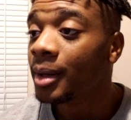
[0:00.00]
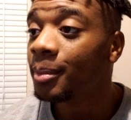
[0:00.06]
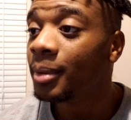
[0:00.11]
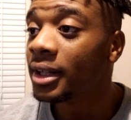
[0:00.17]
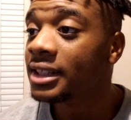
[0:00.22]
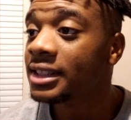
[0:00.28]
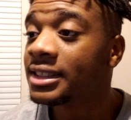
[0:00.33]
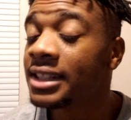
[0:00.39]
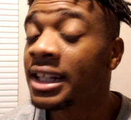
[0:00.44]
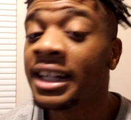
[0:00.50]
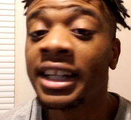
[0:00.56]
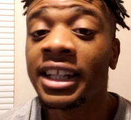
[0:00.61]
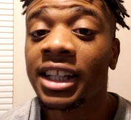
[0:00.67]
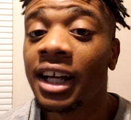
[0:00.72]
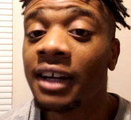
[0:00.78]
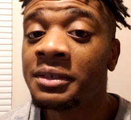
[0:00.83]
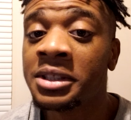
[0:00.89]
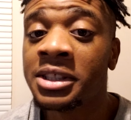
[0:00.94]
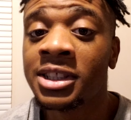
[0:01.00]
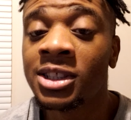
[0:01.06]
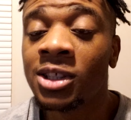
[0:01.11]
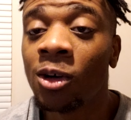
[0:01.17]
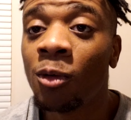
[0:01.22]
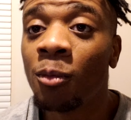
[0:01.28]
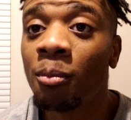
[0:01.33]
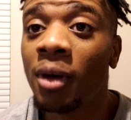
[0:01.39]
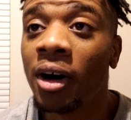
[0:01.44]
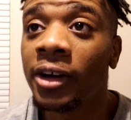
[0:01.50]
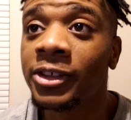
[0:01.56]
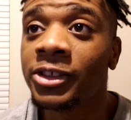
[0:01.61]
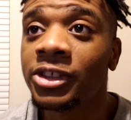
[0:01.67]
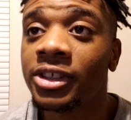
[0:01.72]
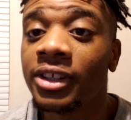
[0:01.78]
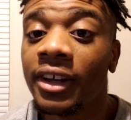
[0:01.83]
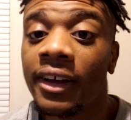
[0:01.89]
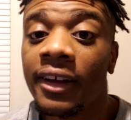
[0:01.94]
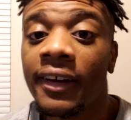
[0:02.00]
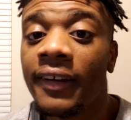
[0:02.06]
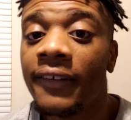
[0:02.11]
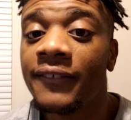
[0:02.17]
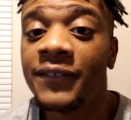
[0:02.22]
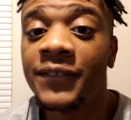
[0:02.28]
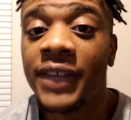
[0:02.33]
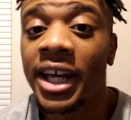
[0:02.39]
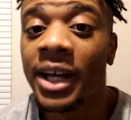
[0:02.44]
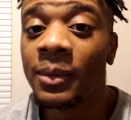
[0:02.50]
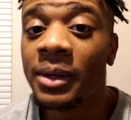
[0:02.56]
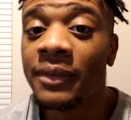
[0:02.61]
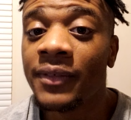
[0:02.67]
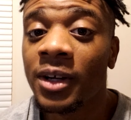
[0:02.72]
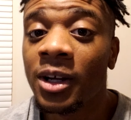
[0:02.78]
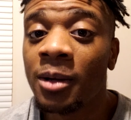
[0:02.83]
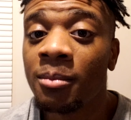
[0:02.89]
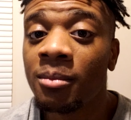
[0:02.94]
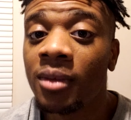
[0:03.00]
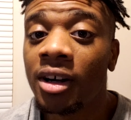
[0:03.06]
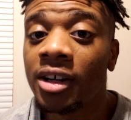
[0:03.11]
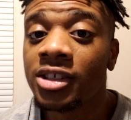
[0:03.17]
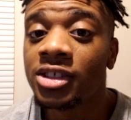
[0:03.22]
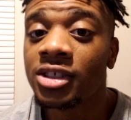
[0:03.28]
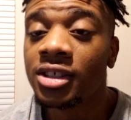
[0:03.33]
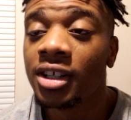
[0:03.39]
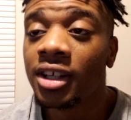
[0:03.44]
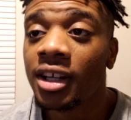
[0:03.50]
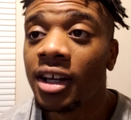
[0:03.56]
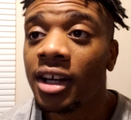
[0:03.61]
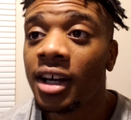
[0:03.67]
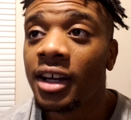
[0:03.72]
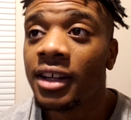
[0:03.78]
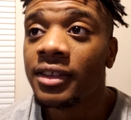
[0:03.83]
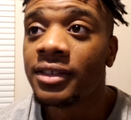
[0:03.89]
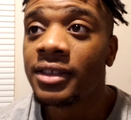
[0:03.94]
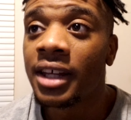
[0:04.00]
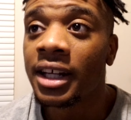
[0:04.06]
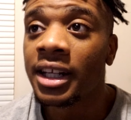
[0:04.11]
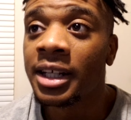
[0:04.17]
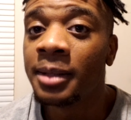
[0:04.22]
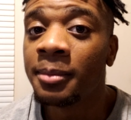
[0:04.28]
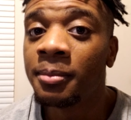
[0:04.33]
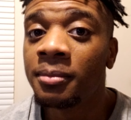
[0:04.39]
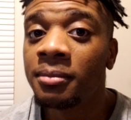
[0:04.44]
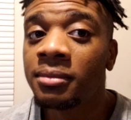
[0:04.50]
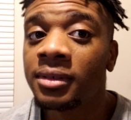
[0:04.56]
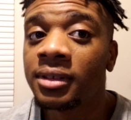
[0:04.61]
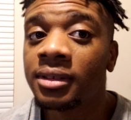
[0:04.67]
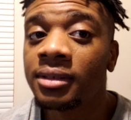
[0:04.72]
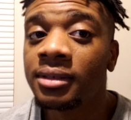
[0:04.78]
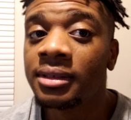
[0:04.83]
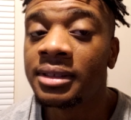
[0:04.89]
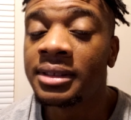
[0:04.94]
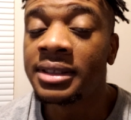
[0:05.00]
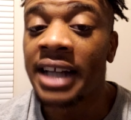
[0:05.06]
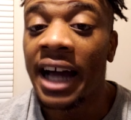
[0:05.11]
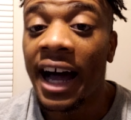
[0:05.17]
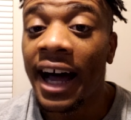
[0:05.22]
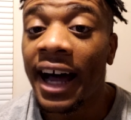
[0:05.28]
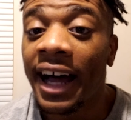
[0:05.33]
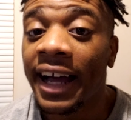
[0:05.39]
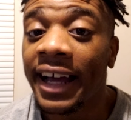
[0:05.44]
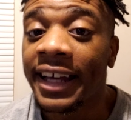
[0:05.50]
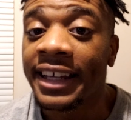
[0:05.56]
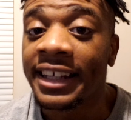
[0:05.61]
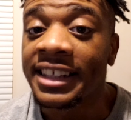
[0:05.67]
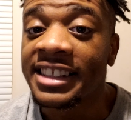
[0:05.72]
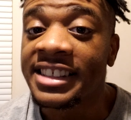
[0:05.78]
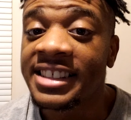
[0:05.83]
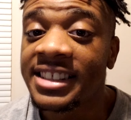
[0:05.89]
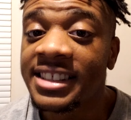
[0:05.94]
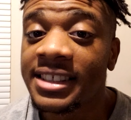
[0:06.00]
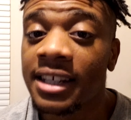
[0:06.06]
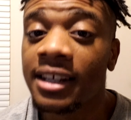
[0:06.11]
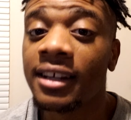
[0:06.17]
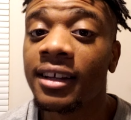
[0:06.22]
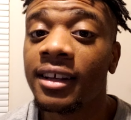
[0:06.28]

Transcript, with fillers: But instead, he loves us so much, very, very much, that he dies